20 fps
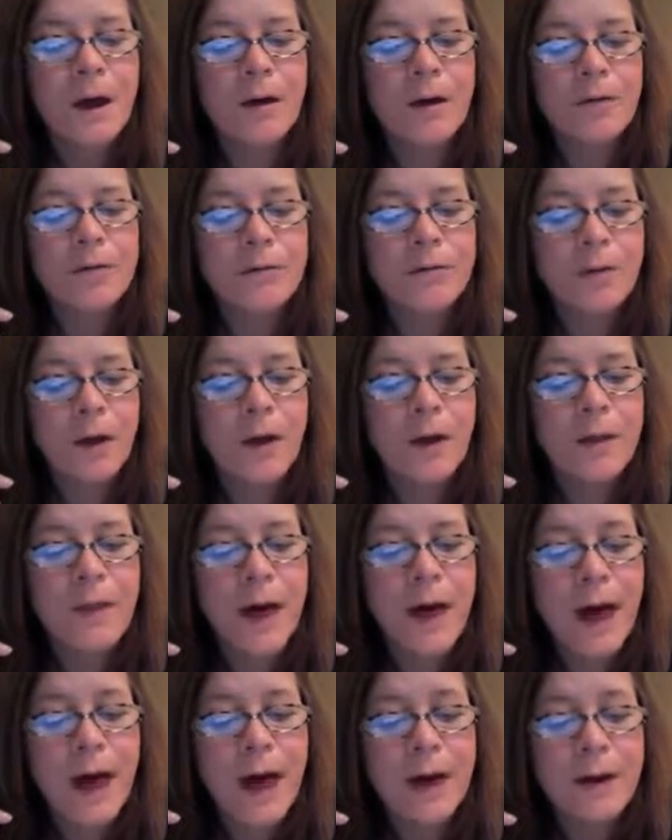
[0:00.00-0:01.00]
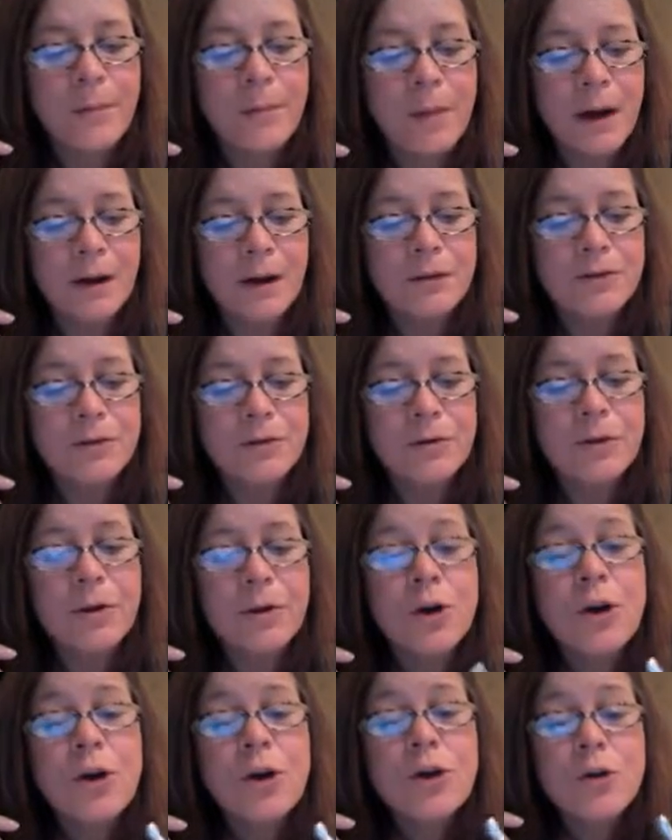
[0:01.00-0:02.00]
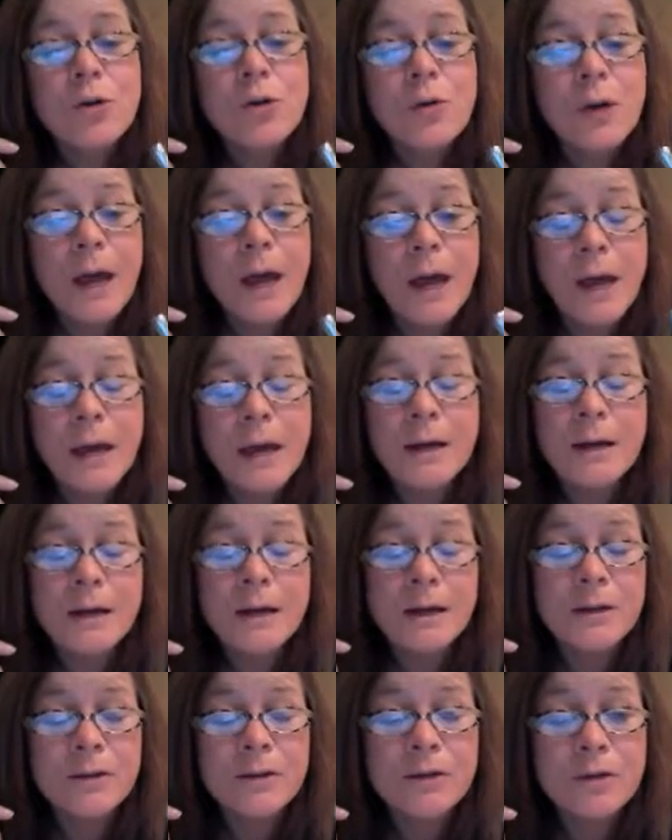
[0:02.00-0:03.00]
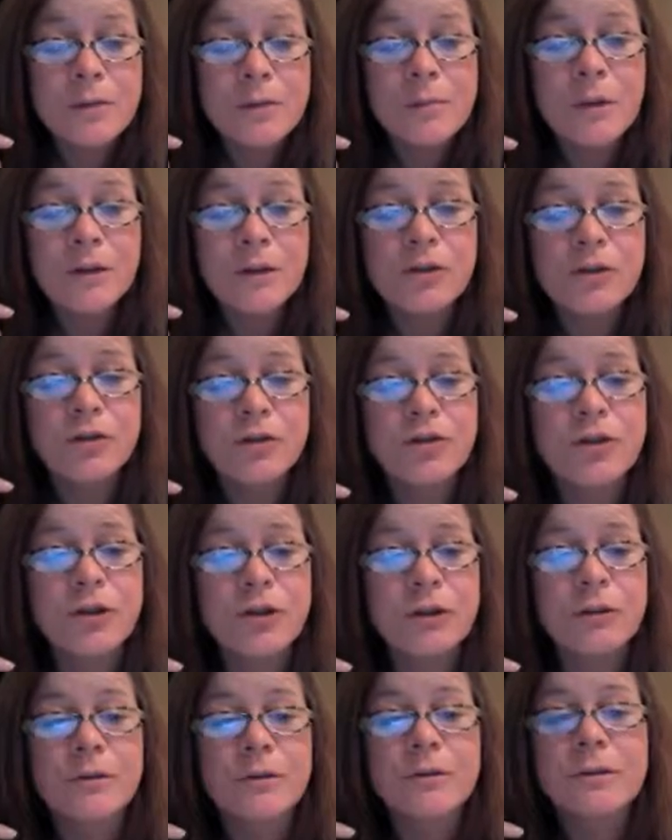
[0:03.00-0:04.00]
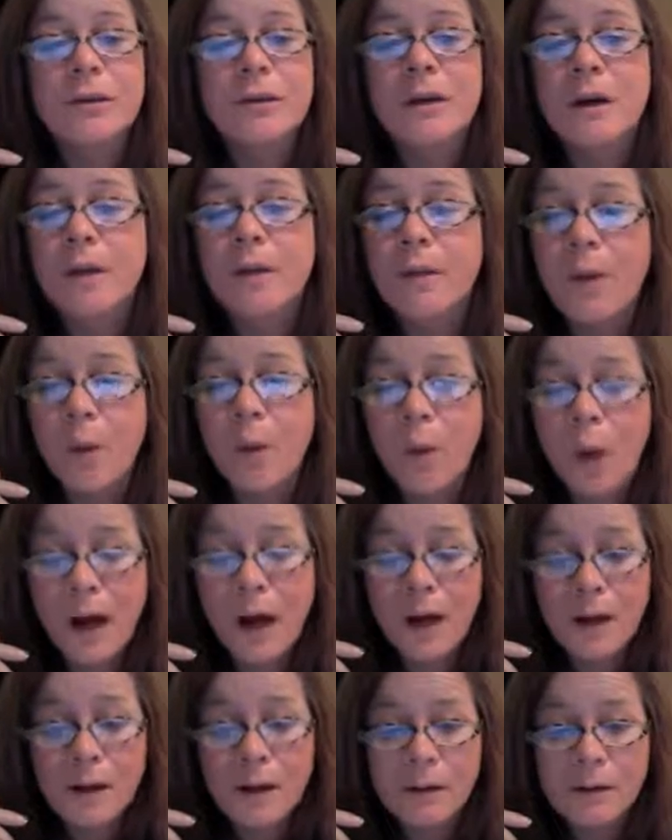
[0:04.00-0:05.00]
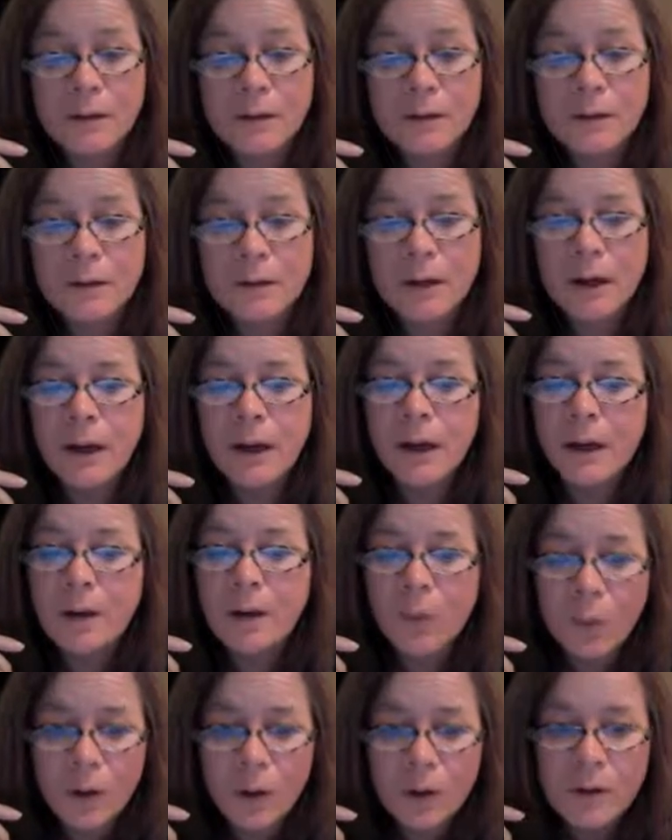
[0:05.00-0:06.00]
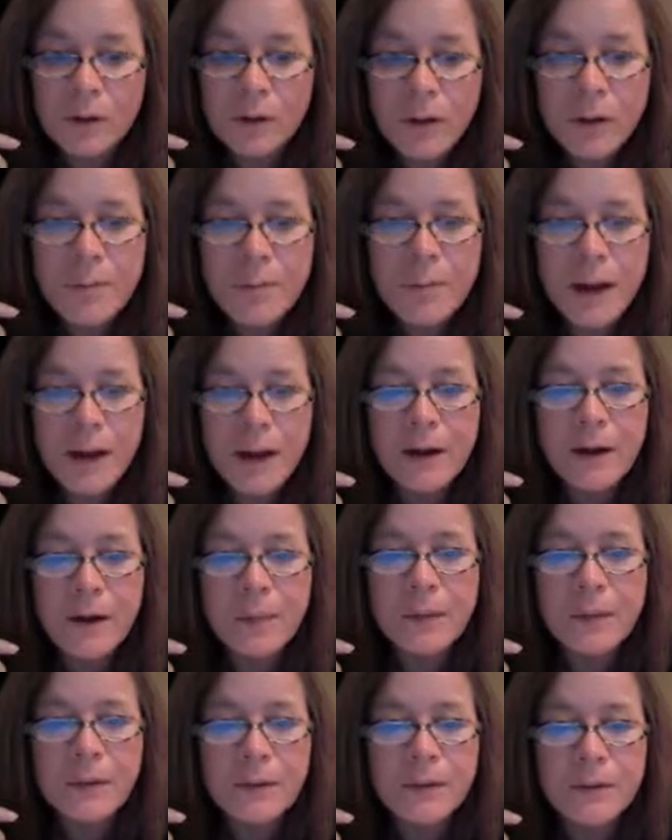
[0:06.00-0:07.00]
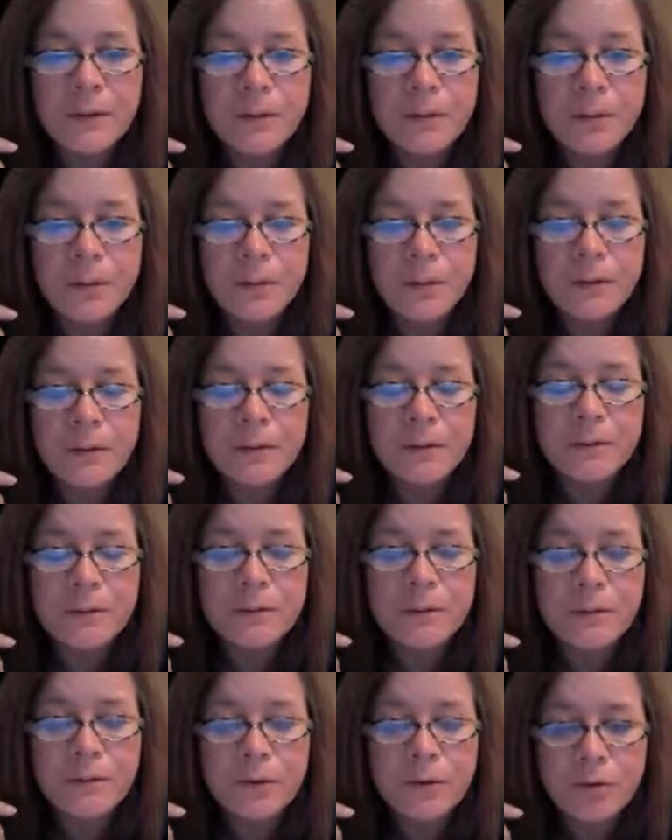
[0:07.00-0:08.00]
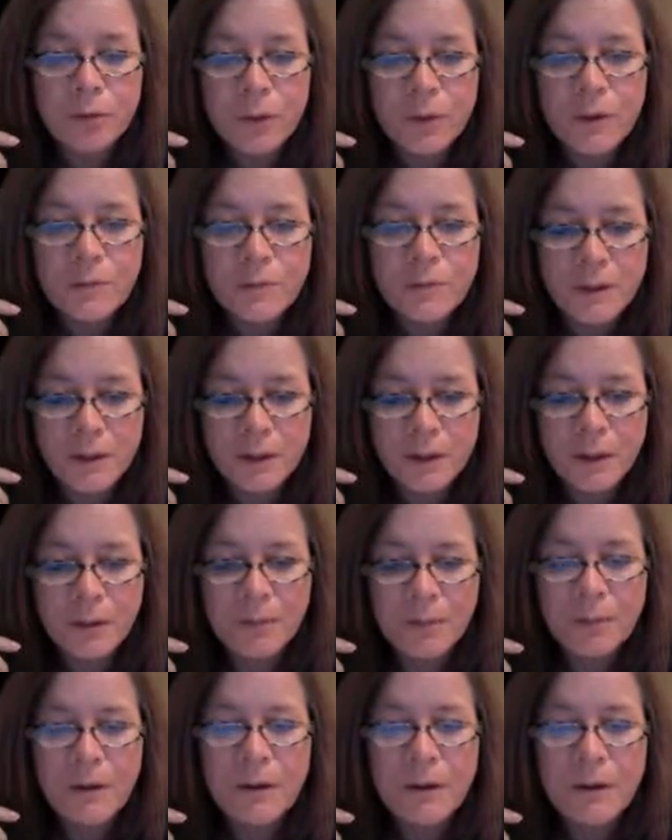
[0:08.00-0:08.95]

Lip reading: flood the atomizer. You can get too much juice in the well, and it will come back up through the drip tip